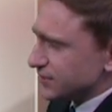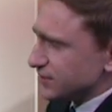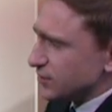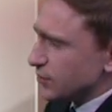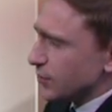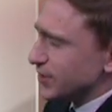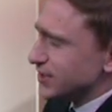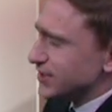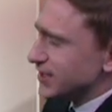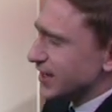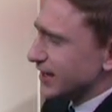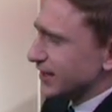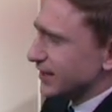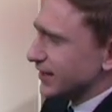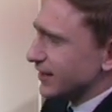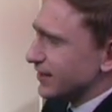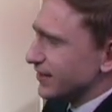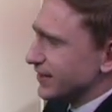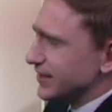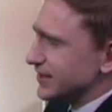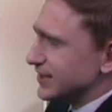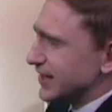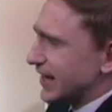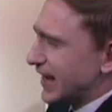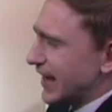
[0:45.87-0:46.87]
So we
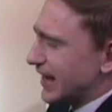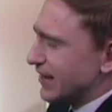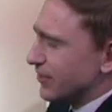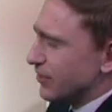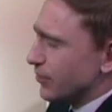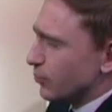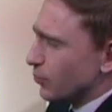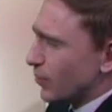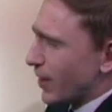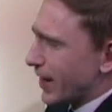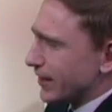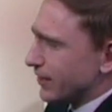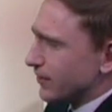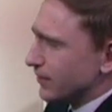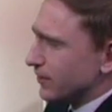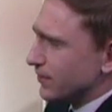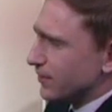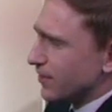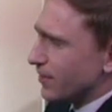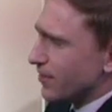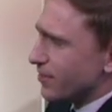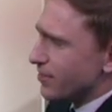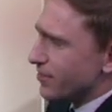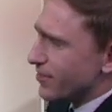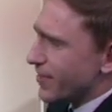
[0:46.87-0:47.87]
technically tied the
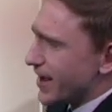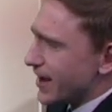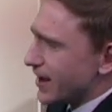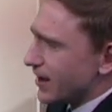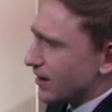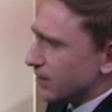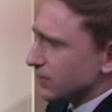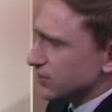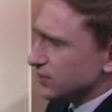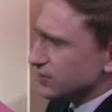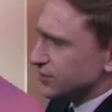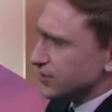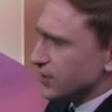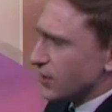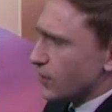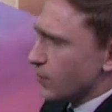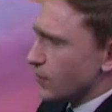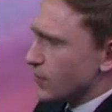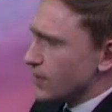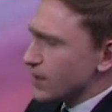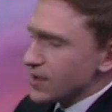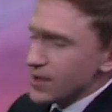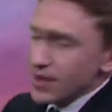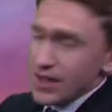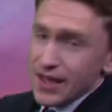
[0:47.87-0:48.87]
record there. So
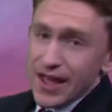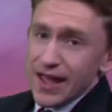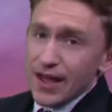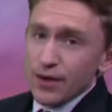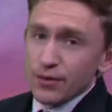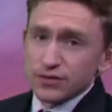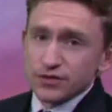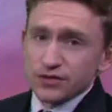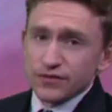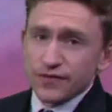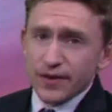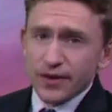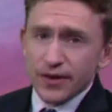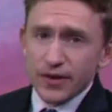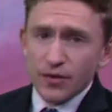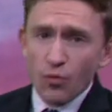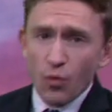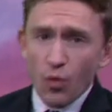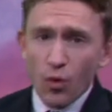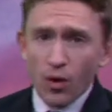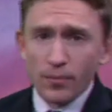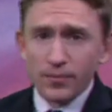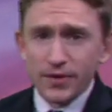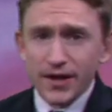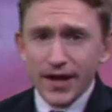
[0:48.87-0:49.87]
it was a very
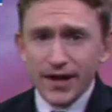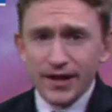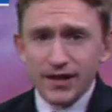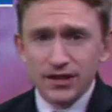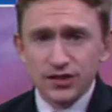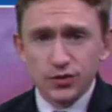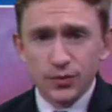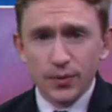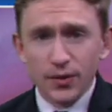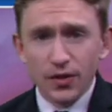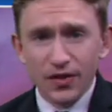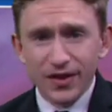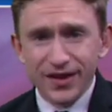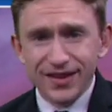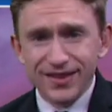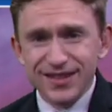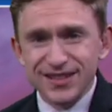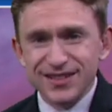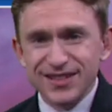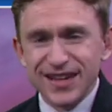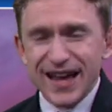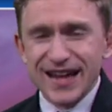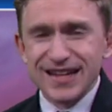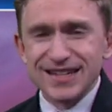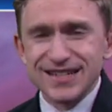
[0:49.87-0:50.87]
warm day. And as we look at
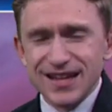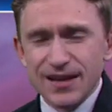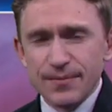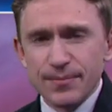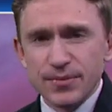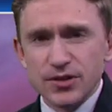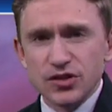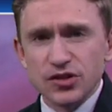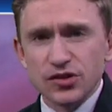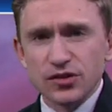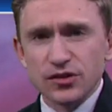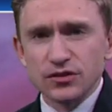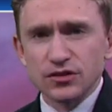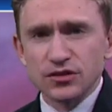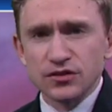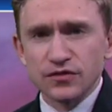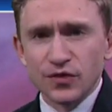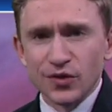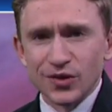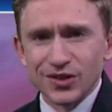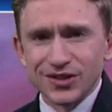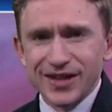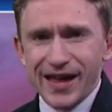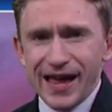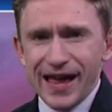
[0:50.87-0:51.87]
these high temperatures
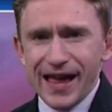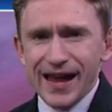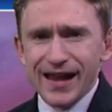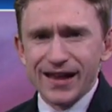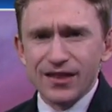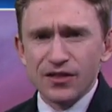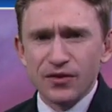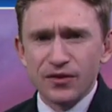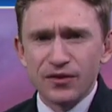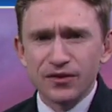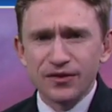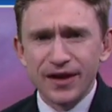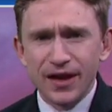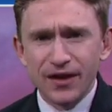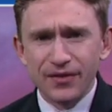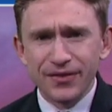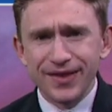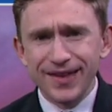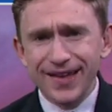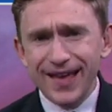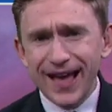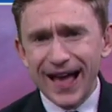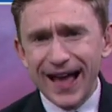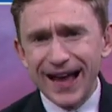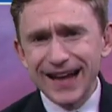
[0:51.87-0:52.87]
for Tyler, now
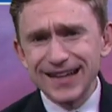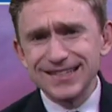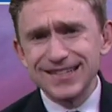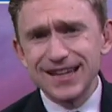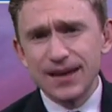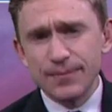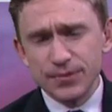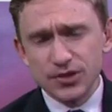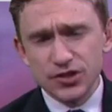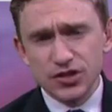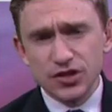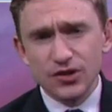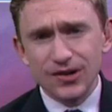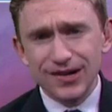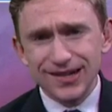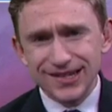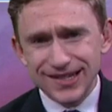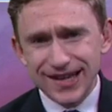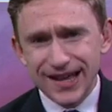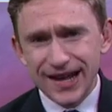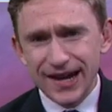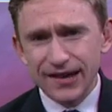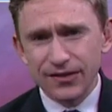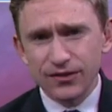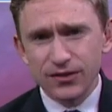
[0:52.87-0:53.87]
the high temperature at
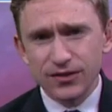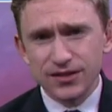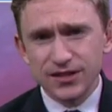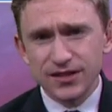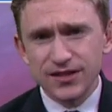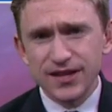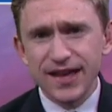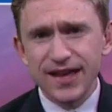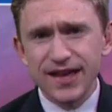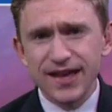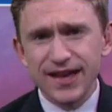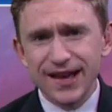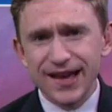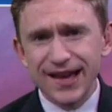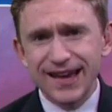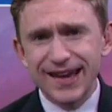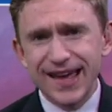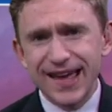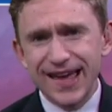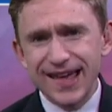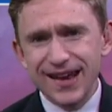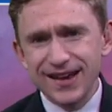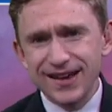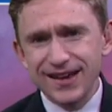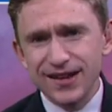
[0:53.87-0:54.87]
Tyler today, it got
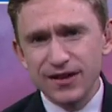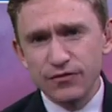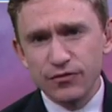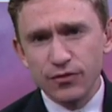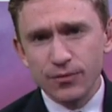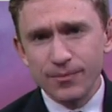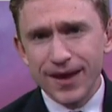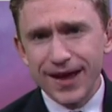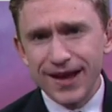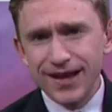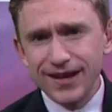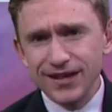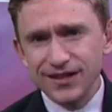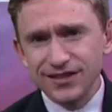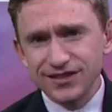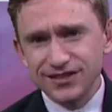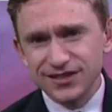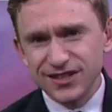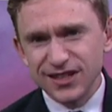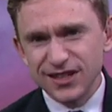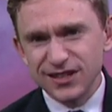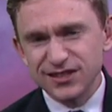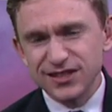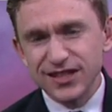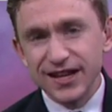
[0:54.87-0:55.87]
edited from
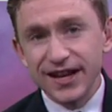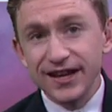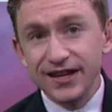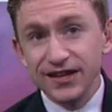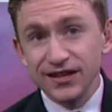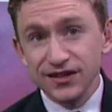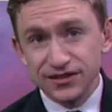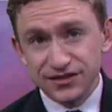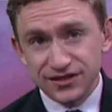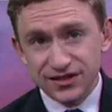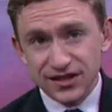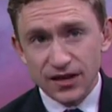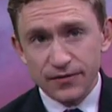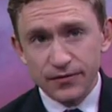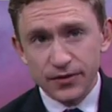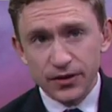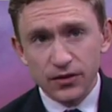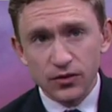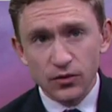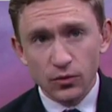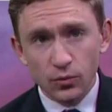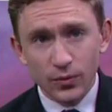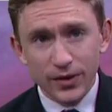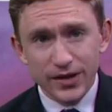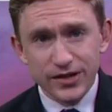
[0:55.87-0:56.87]
86 to 87
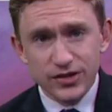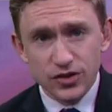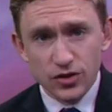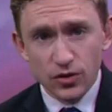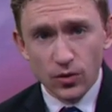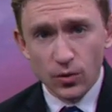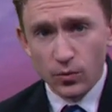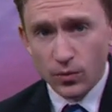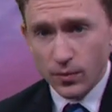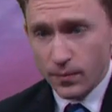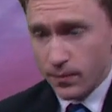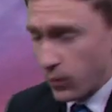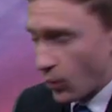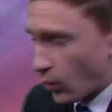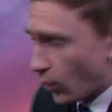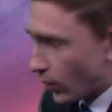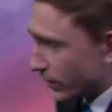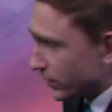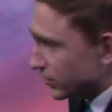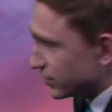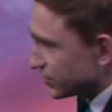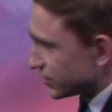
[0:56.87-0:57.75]
in the regional report.